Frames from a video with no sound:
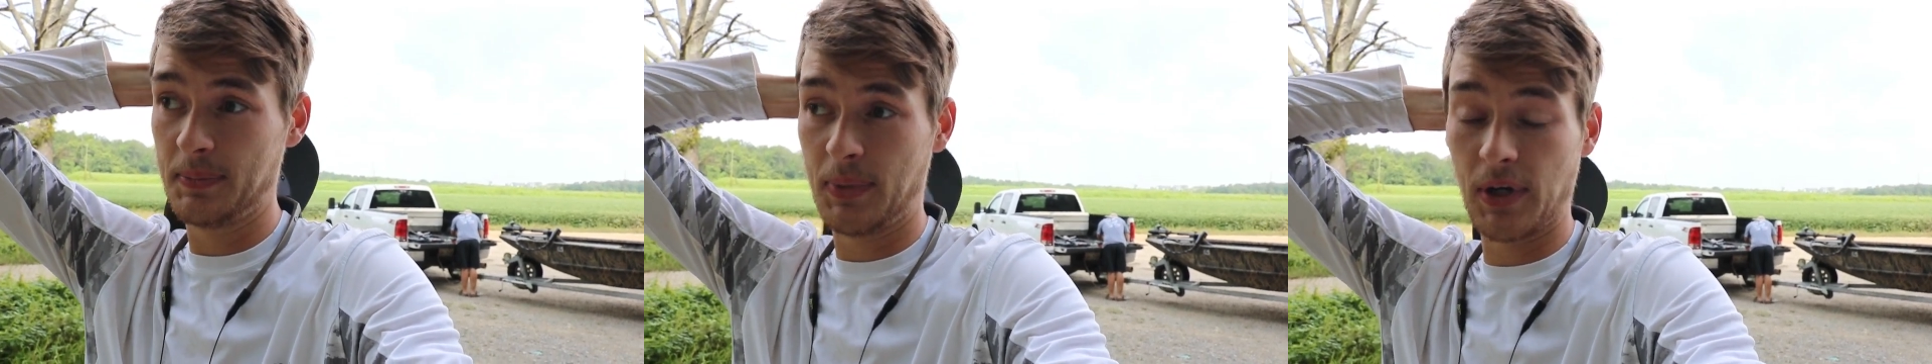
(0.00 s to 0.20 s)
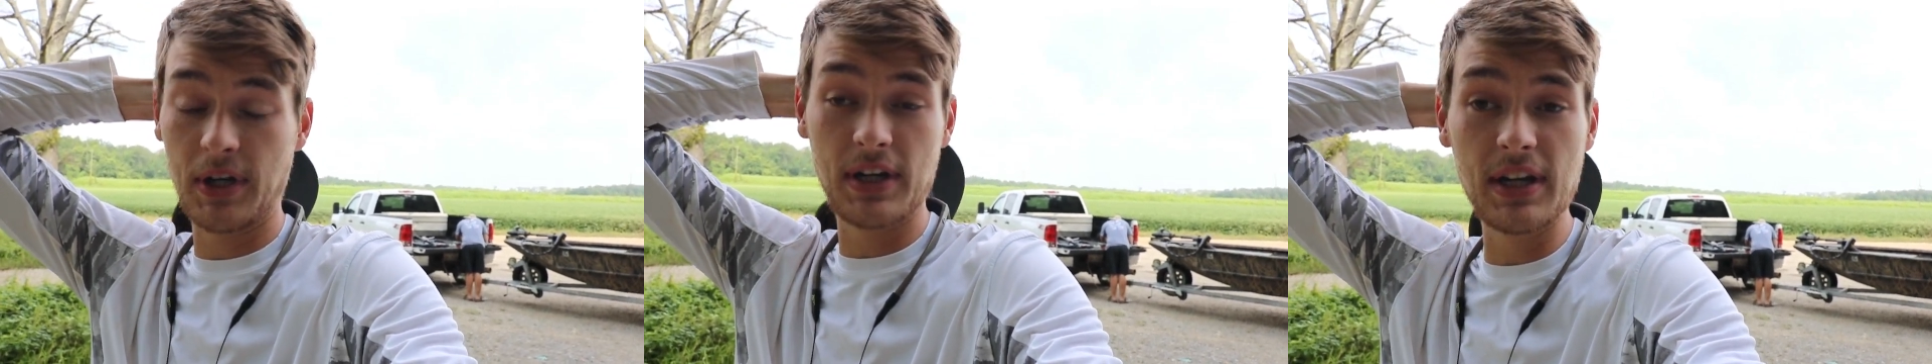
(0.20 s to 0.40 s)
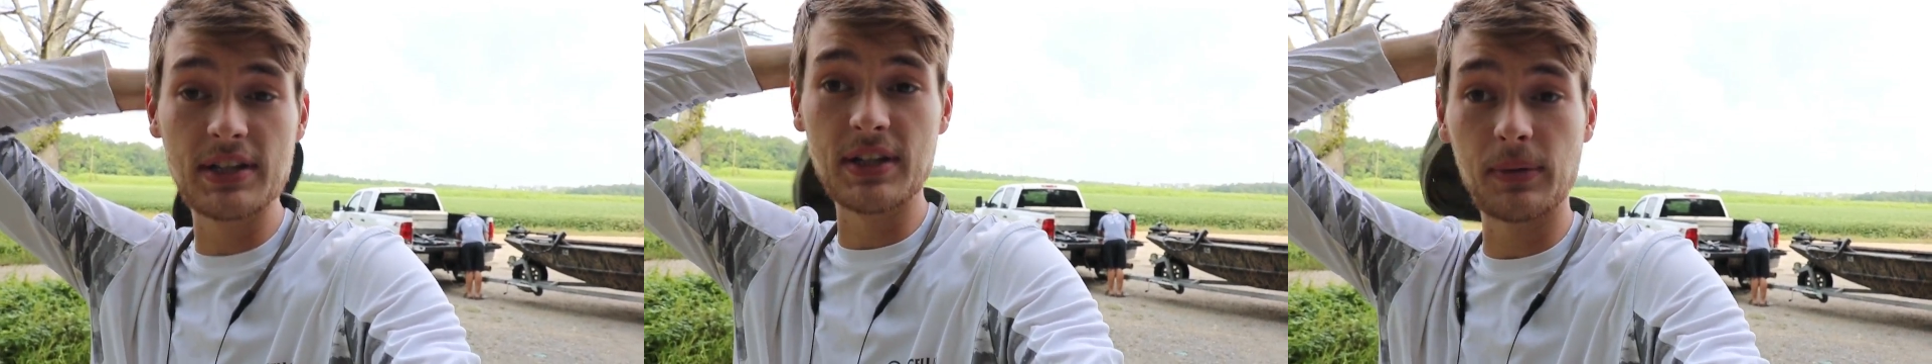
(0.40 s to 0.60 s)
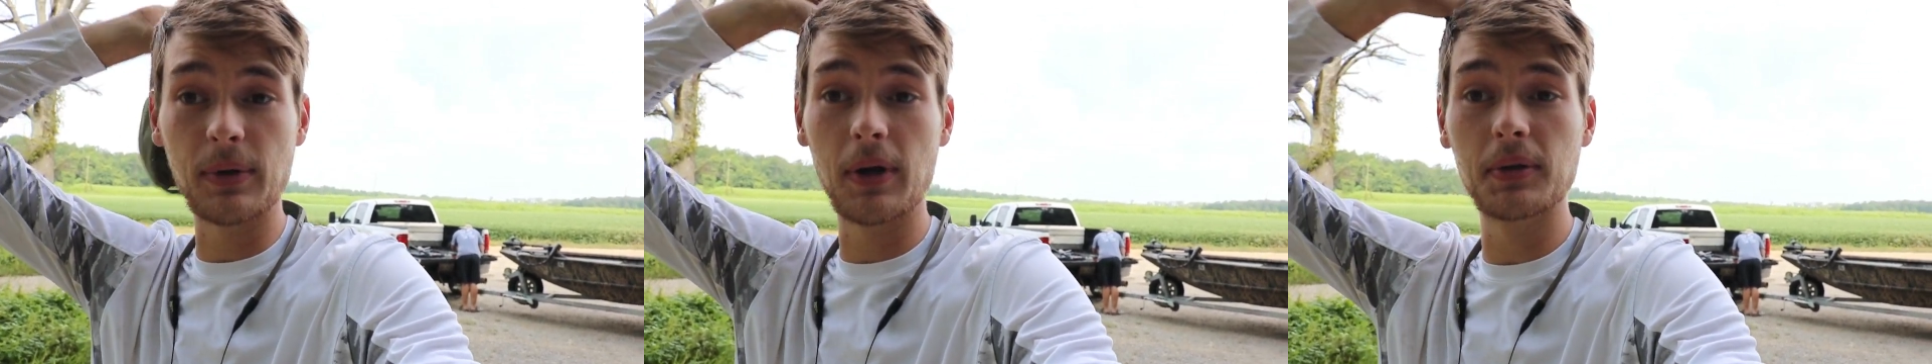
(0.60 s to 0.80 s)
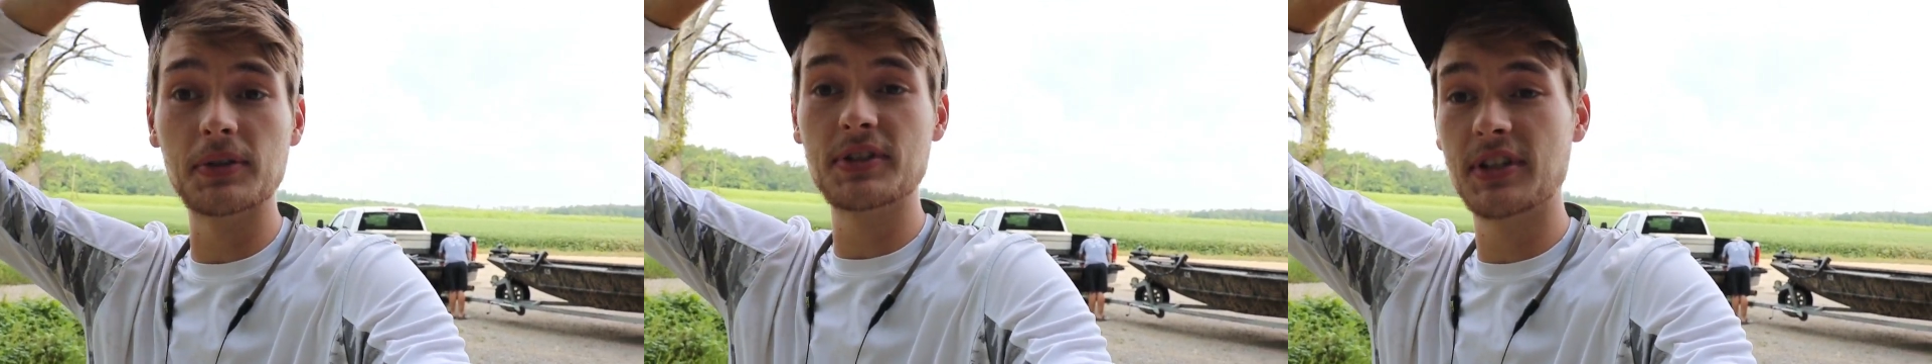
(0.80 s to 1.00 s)

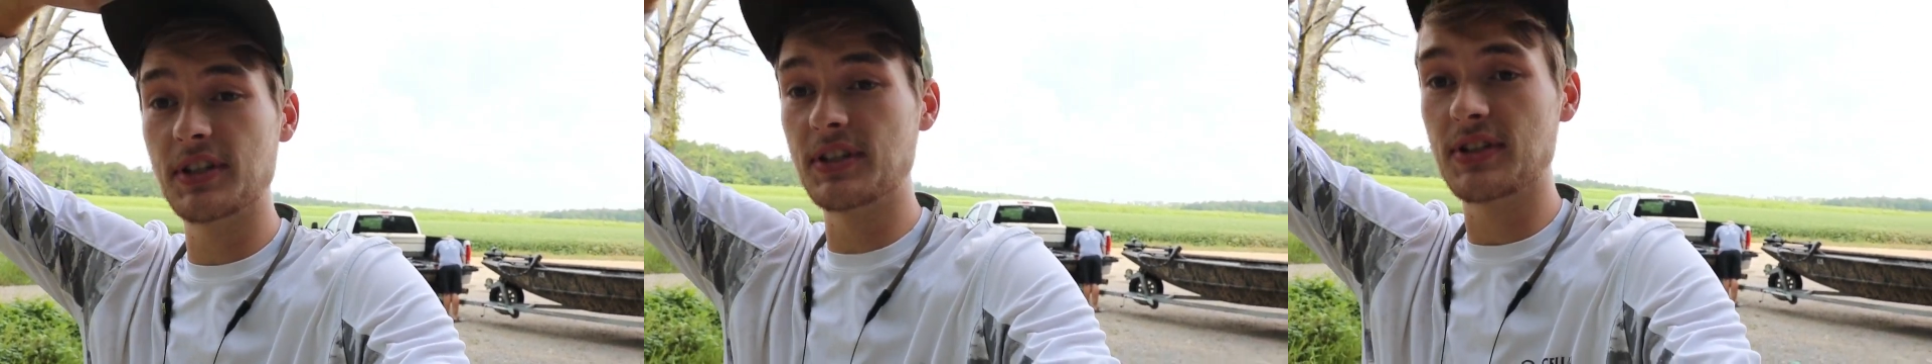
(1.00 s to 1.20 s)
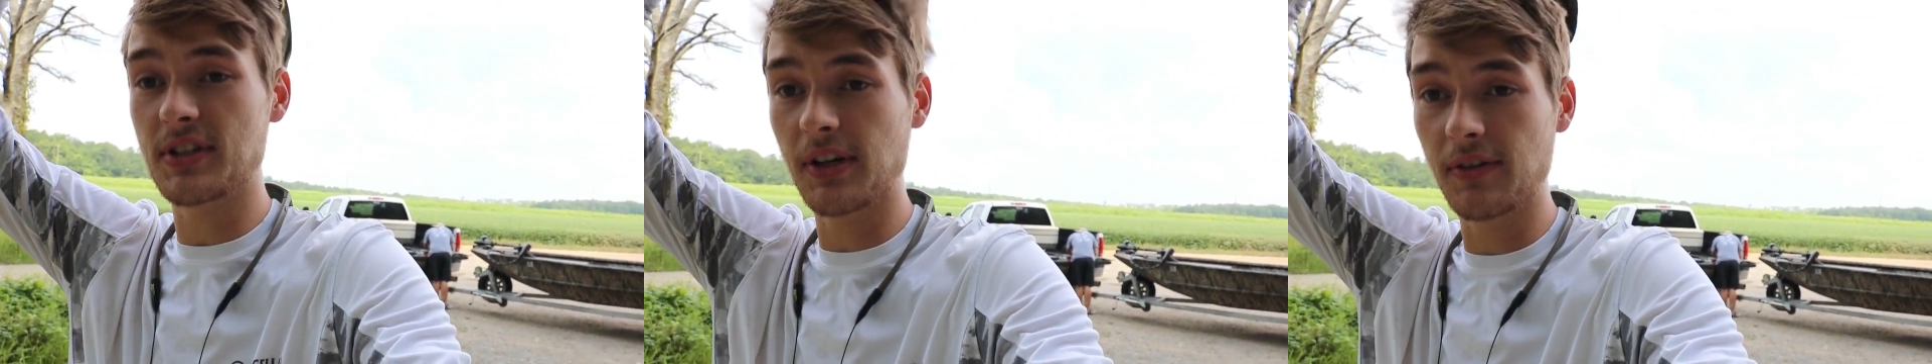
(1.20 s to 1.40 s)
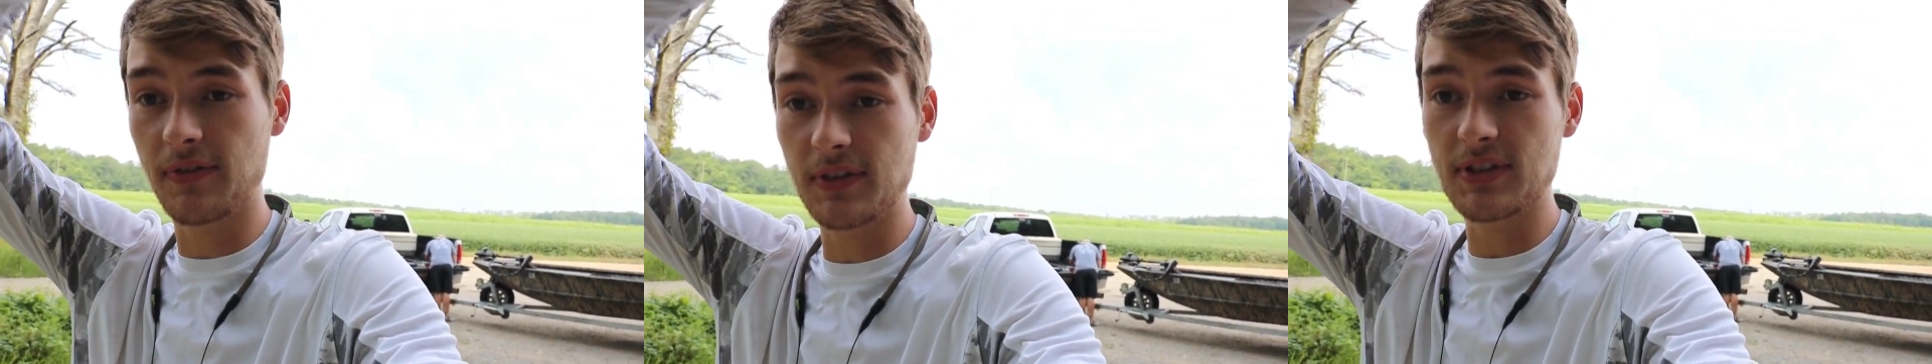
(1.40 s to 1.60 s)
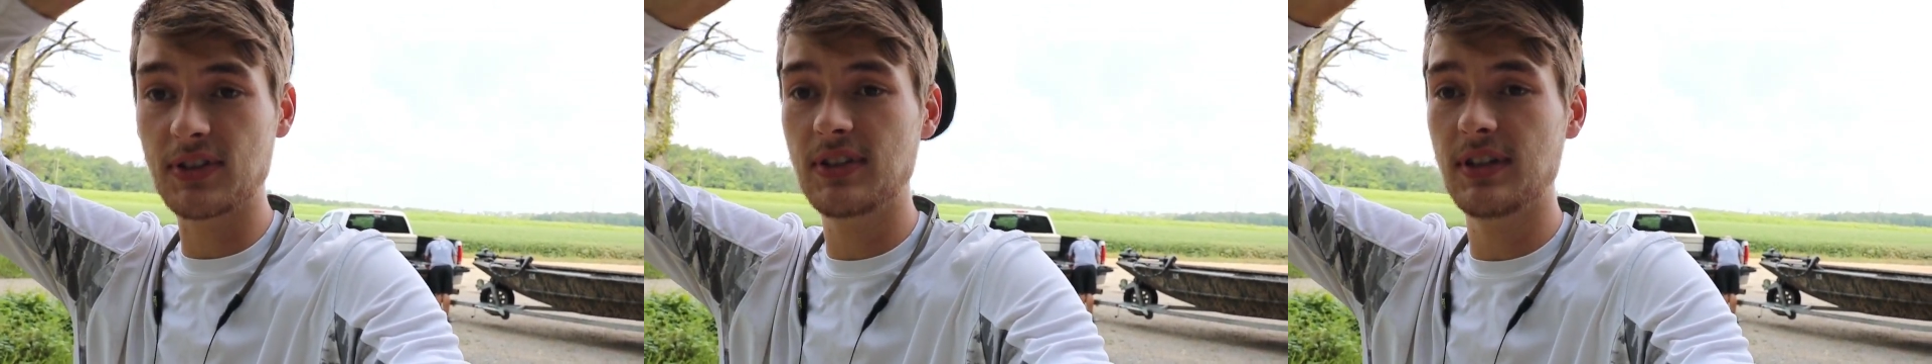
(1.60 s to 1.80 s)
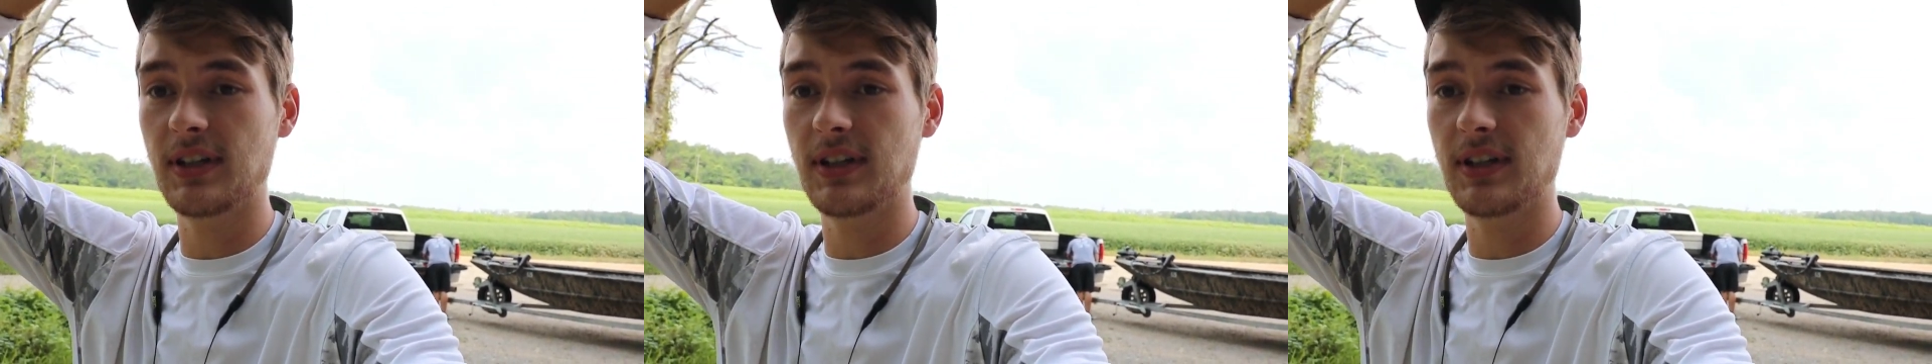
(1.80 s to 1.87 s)
rollers hitting the surface.